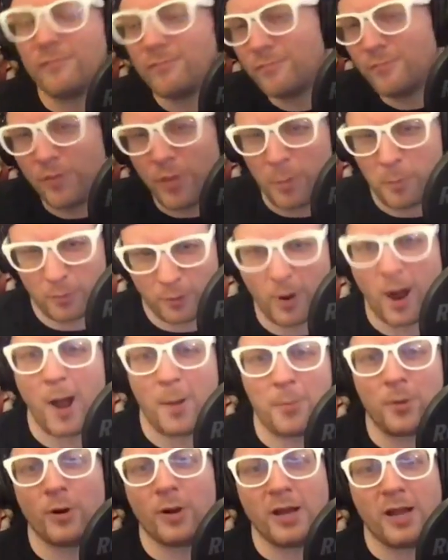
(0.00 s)
the
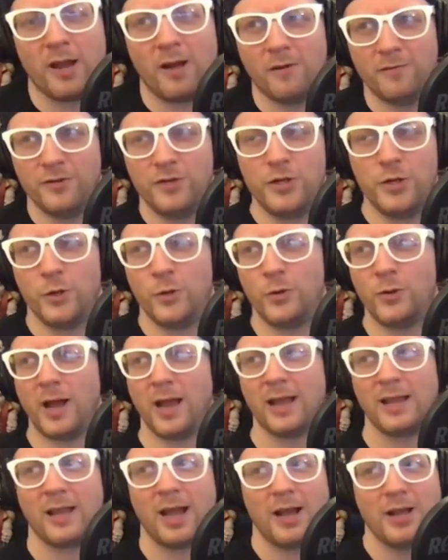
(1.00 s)
property of Dune.
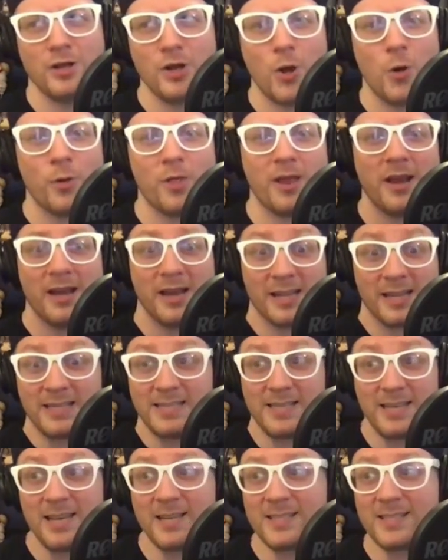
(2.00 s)
I know that it
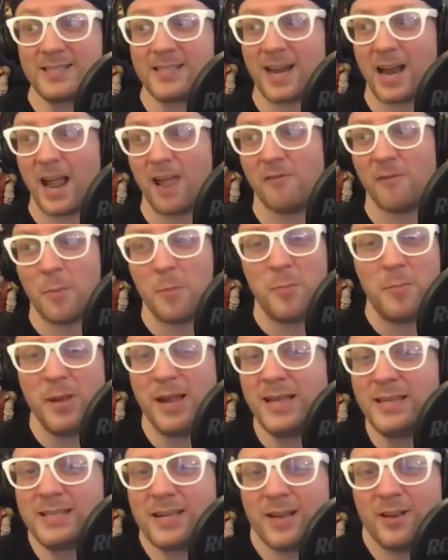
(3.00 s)
exists. I have a
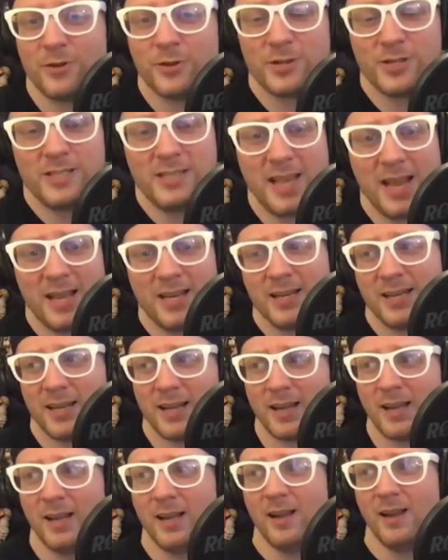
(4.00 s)
basic
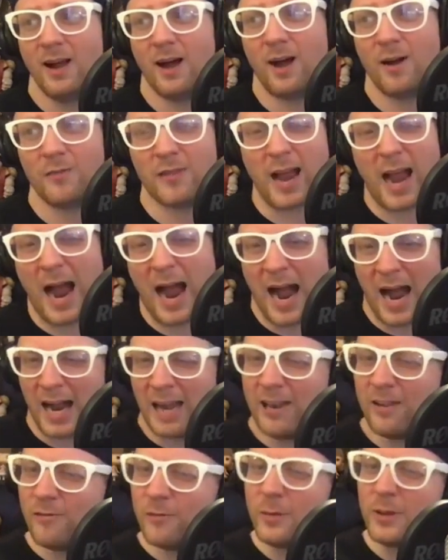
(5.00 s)
understanding of
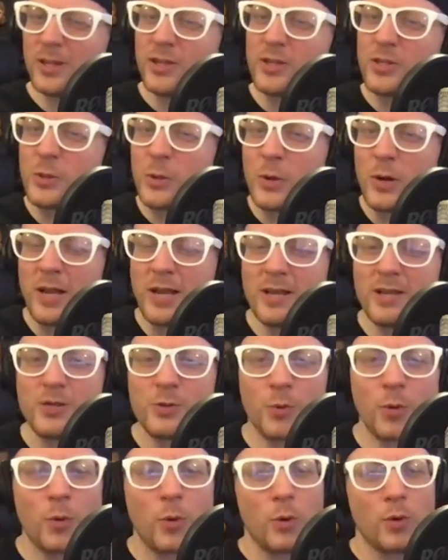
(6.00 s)
kind of what the story is
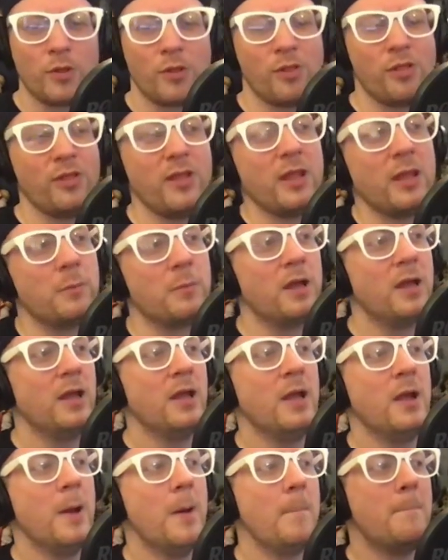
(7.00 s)
or the theme.
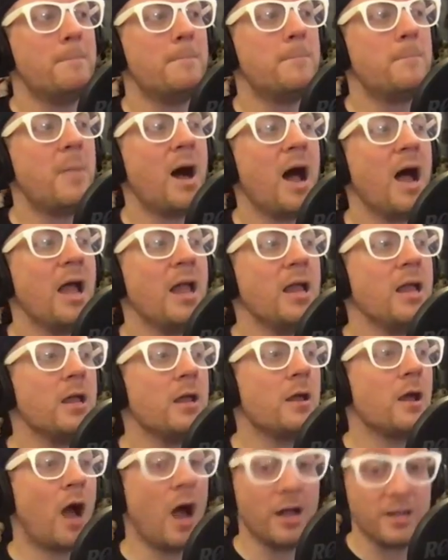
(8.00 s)

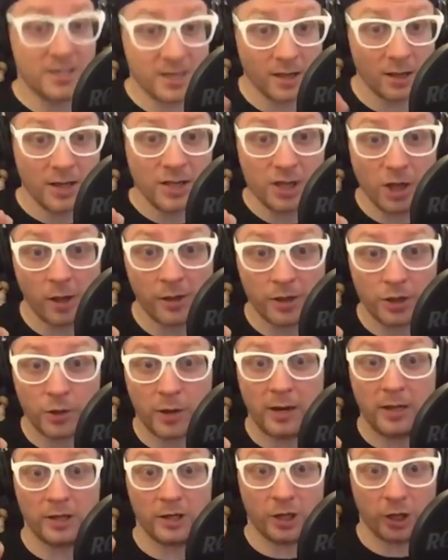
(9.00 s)
Until I saw the
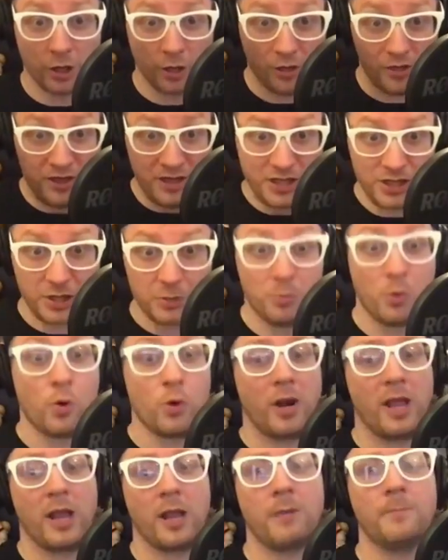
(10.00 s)
trailer this
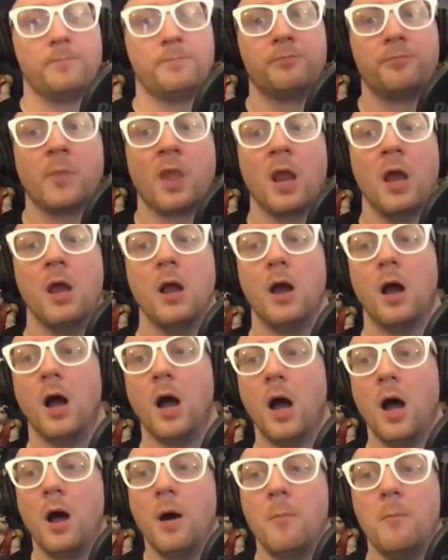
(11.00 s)
morning,
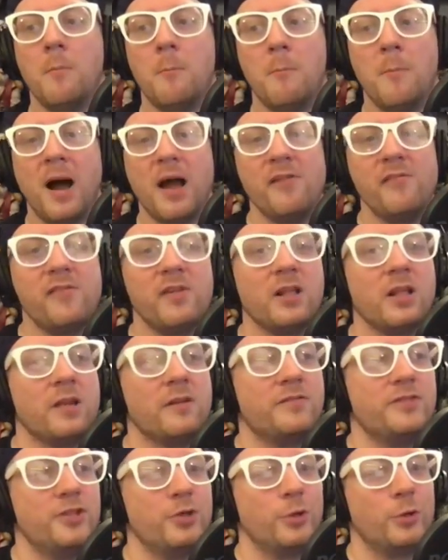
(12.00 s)
my feeling
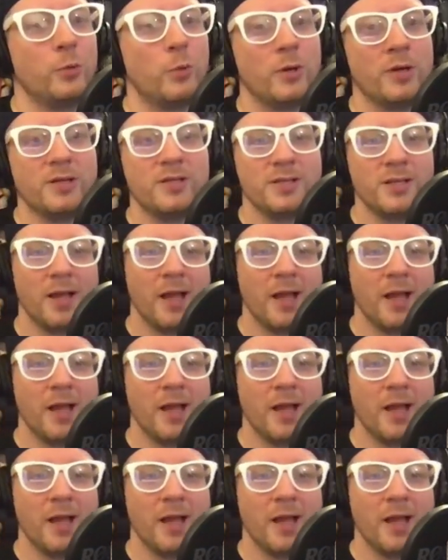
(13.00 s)
of Dune was,